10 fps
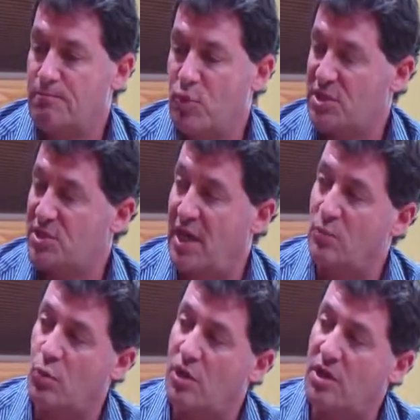brick
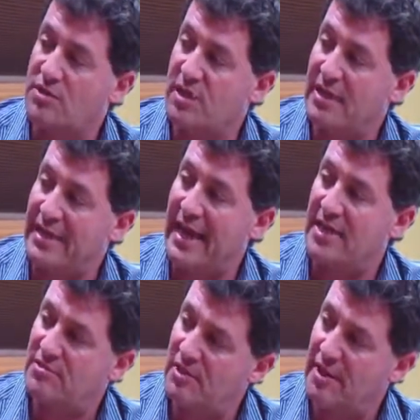sidewalks and
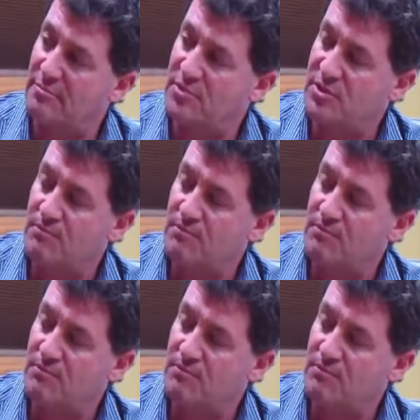gas lamps.